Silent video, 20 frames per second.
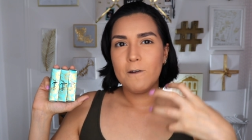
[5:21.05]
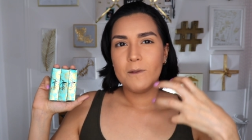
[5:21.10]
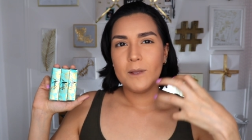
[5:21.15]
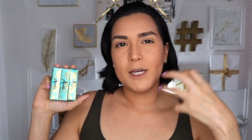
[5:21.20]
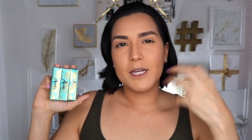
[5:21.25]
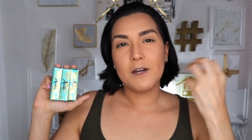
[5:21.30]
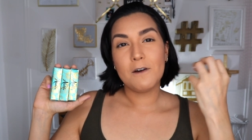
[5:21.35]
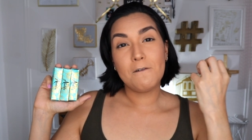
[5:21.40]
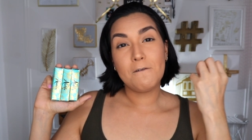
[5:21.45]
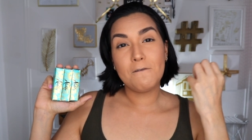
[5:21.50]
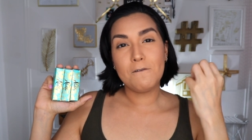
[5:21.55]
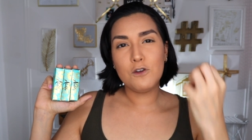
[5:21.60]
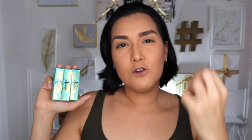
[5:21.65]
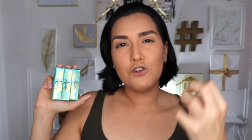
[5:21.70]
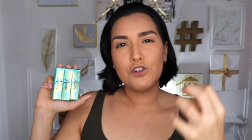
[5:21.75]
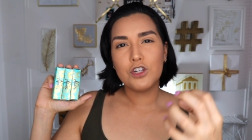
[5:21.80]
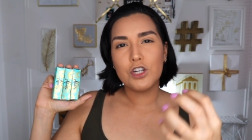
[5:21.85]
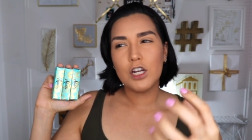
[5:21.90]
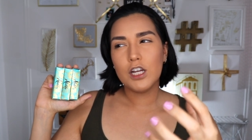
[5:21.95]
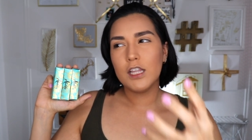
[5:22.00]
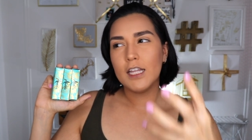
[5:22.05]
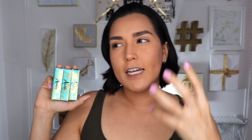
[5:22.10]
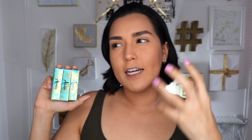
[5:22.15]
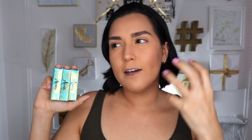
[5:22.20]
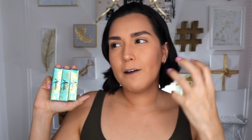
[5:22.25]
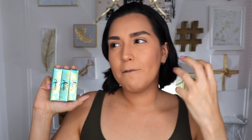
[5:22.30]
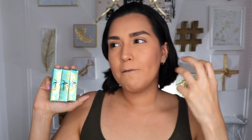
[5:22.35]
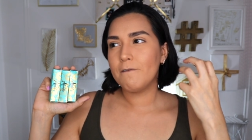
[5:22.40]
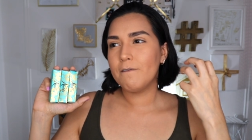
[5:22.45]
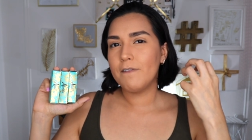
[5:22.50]
like a fuchsia,
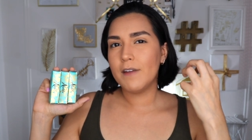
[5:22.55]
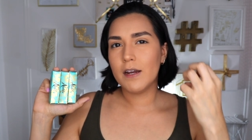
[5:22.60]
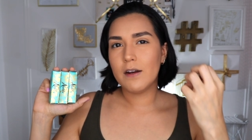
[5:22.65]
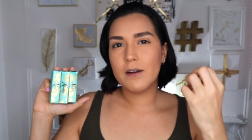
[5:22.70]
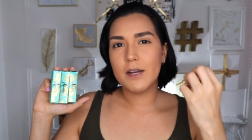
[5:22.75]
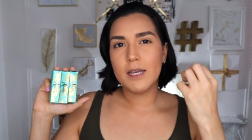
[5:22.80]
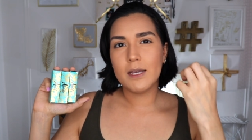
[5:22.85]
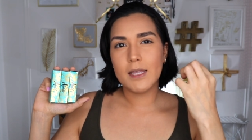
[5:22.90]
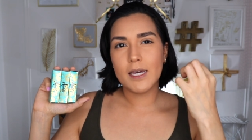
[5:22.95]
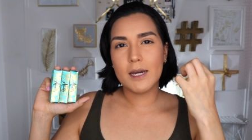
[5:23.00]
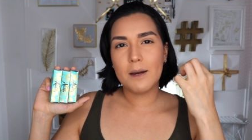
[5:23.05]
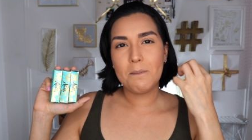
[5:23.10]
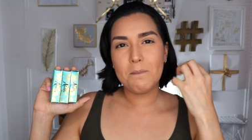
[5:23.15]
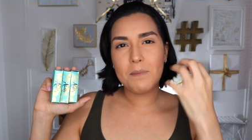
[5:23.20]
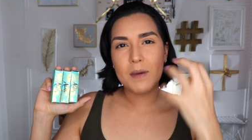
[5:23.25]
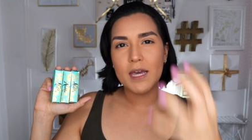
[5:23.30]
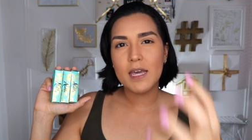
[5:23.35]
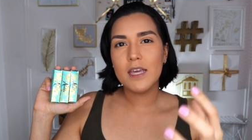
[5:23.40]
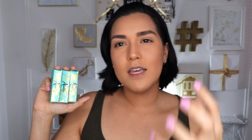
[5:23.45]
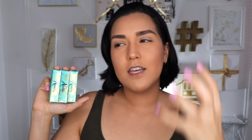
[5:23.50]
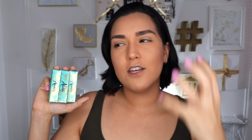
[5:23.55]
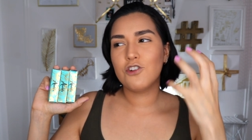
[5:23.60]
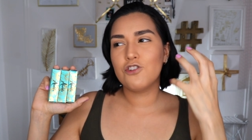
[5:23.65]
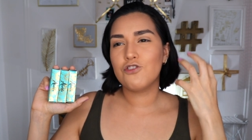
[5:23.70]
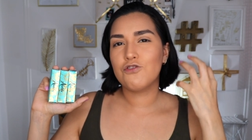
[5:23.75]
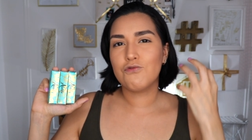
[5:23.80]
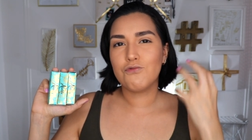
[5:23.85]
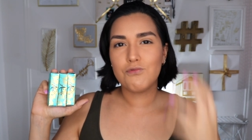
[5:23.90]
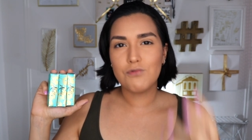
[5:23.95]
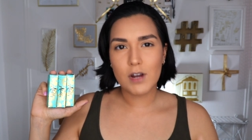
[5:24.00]
like a very like a
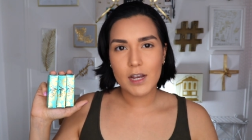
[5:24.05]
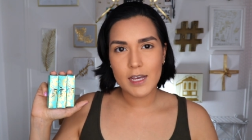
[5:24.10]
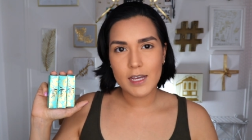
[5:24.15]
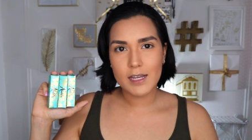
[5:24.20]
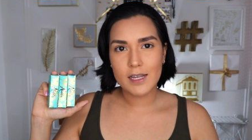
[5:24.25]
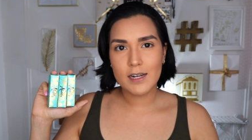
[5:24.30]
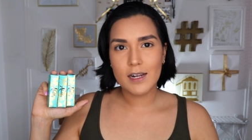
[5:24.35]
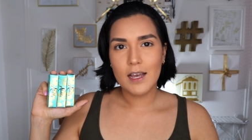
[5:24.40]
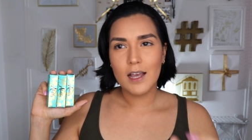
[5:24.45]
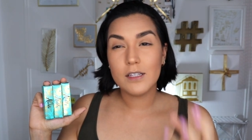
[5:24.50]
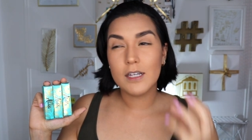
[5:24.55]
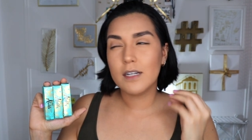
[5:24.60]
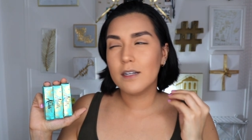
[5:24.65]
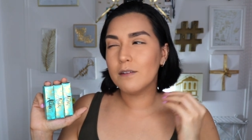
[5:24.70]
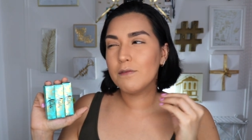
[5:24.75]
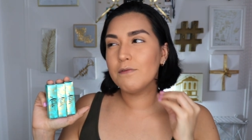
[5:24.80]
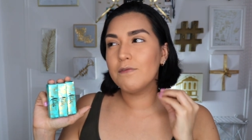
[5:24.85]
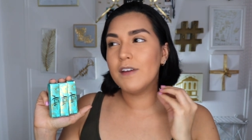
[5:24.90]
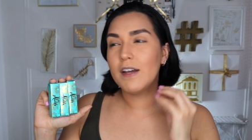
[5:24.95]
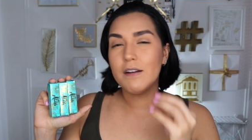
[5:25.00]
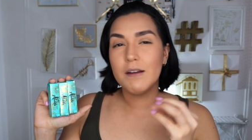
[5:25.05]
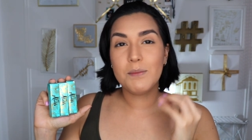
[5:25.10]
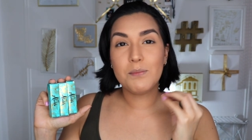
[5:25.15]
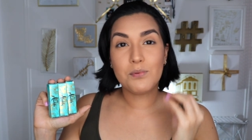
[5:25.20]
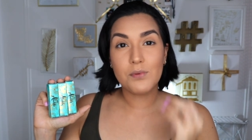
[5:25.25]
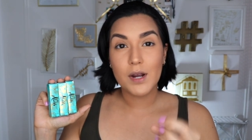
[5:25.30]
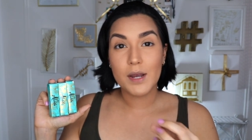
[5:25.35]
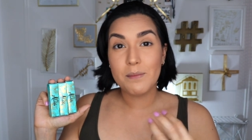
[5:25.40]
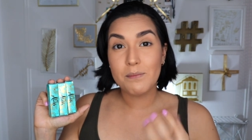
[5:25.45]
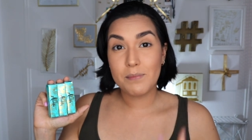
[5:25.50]
pinkish red, like a very
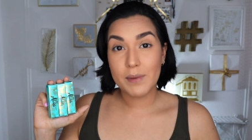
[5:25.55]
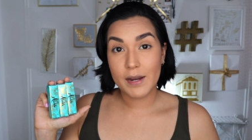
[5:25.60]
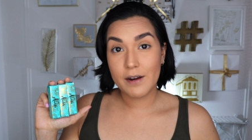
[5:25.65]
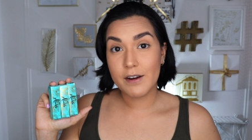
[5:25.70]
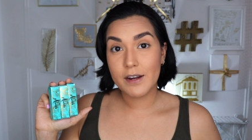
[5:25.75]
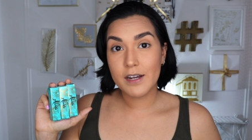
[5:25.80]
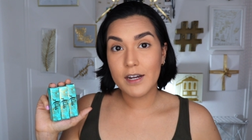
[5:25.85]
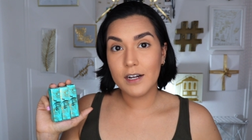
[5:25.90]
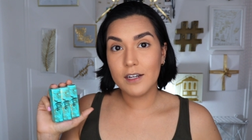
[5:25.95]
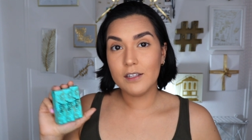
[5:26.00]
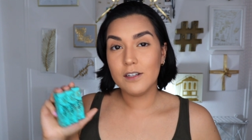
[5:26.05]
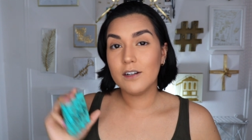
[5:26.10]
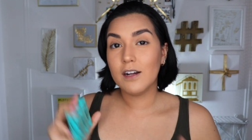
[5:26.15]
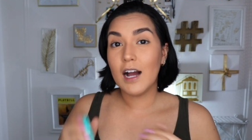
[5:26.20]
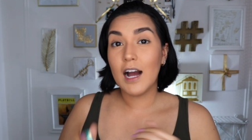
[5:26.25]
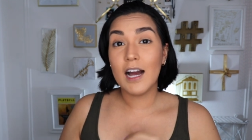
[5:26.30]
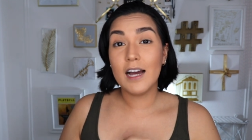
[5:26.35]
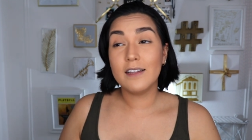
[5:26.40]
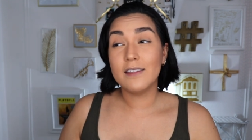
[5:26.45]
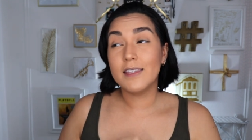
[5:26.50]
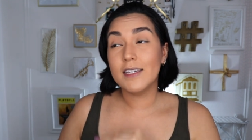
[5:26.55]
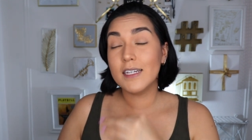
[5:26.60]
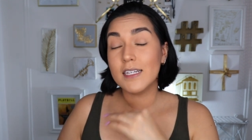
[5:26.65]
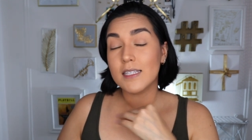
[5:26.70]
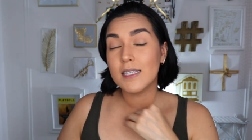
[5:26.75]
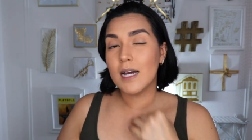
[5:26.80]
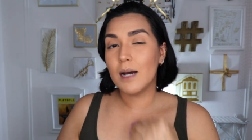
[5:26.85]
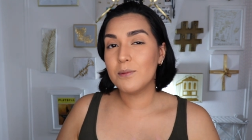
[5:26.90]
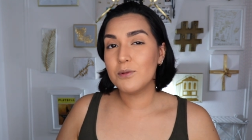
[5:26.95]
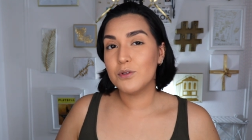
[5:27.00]
bright berry color. I think
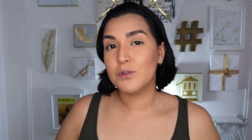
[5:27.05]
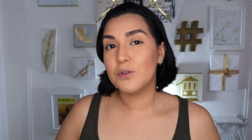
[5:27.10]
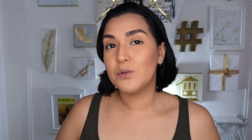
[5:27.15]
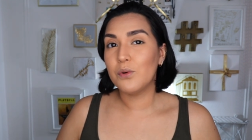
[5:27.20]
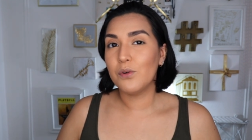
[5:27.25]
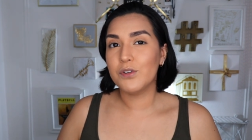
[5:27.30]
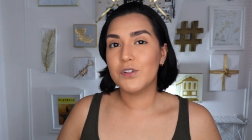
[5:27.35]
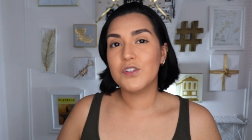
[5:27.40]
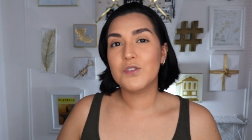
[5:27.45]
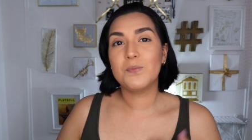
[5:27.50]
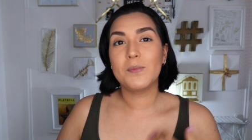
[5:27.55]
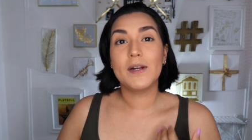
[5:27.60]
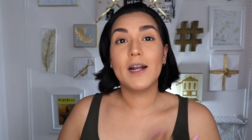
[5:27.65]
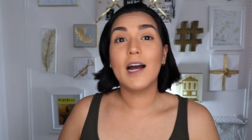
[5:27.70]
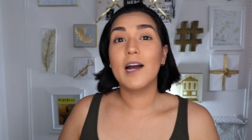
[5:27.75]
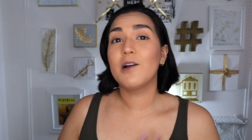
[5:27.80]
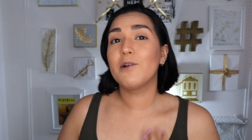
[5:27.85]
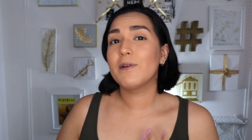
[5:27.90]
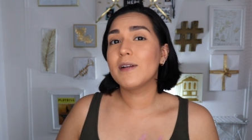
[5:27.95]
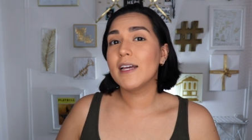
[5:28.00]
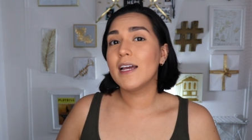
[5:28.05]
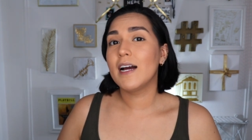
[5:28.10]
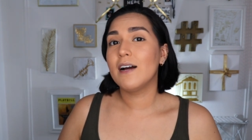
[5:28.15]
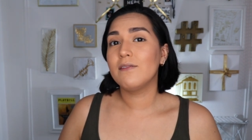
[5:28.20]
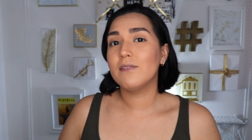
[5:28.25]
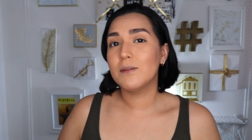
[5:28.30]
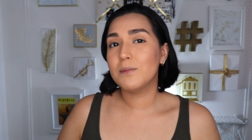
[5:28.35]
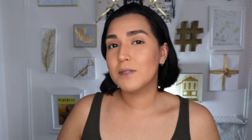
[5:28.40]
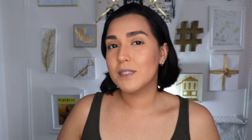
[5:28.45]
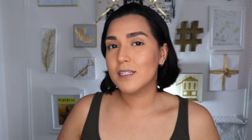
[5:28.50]
it's absolutely gorgeous, but I already
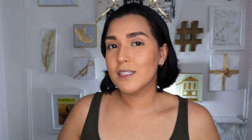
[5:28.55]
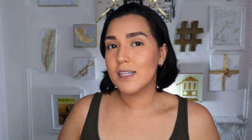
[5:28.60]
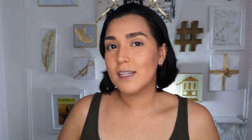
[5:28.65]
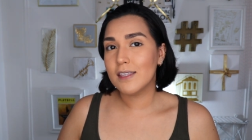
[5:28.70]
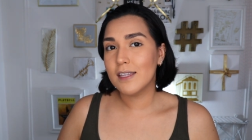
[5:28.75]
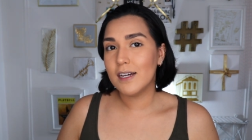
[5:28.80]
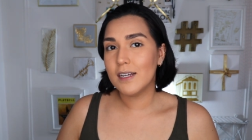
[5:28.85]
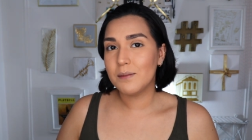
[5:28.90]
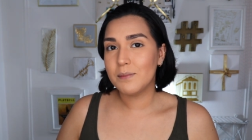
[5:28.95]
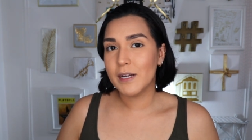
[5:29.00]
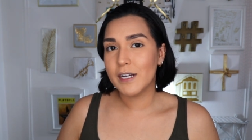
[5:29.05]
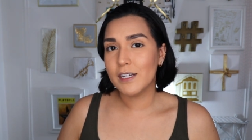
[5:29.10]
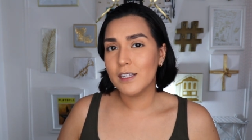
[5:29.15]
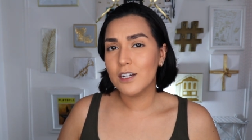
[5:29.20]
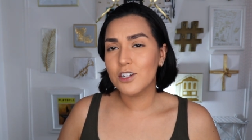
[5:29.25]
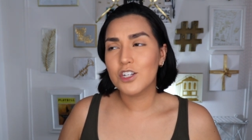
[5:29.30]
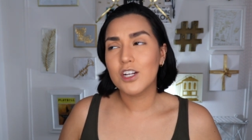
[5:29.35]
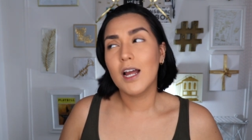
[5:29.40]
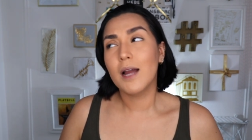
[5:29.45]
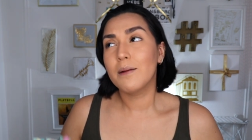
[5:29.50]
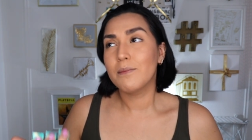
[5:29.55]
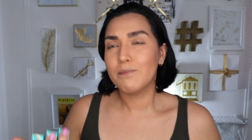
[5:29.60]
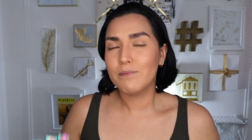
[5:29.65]
have lipsticks like that in my collection